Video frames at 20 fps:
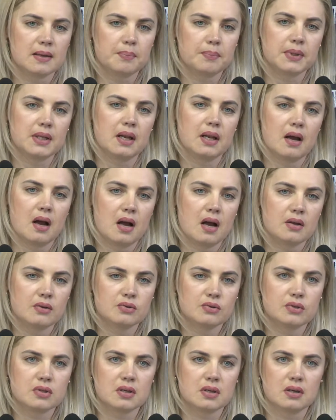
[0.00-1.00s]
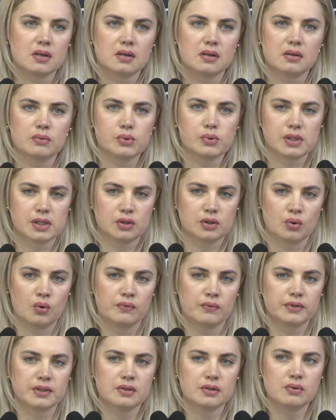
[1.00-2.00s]
There are more than
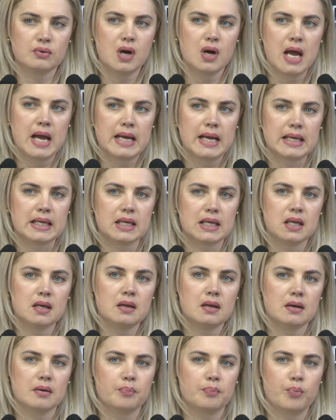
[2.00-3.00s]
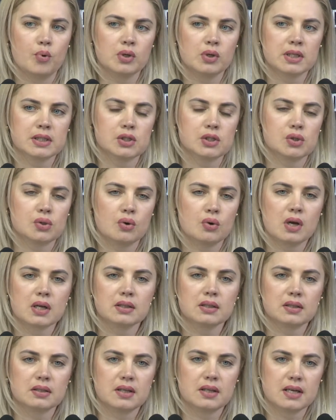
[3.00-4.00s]
1,000 children
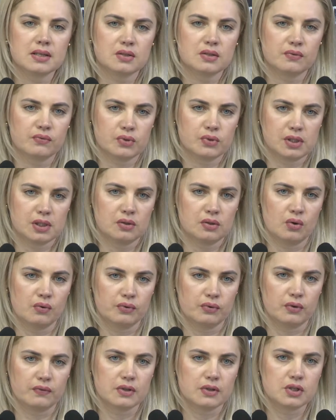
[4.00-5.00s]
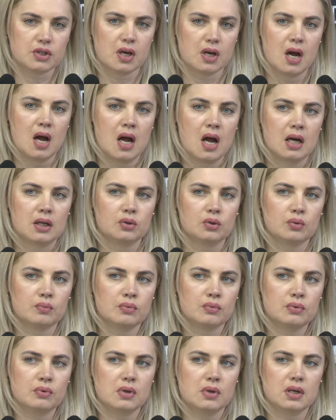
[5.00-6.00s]
registered for adoption and
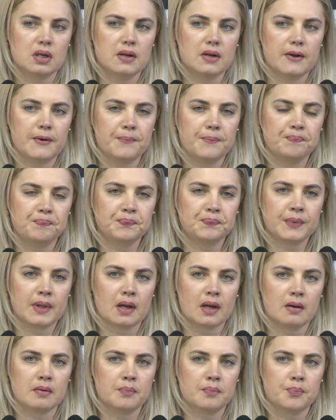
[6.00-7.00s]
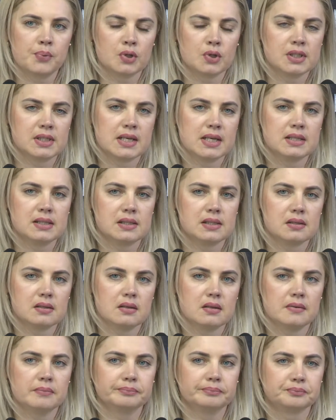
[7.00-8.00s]
about 100
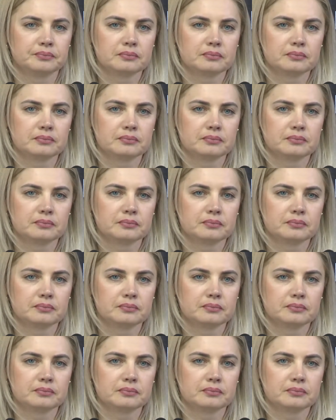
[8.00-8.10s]
candidates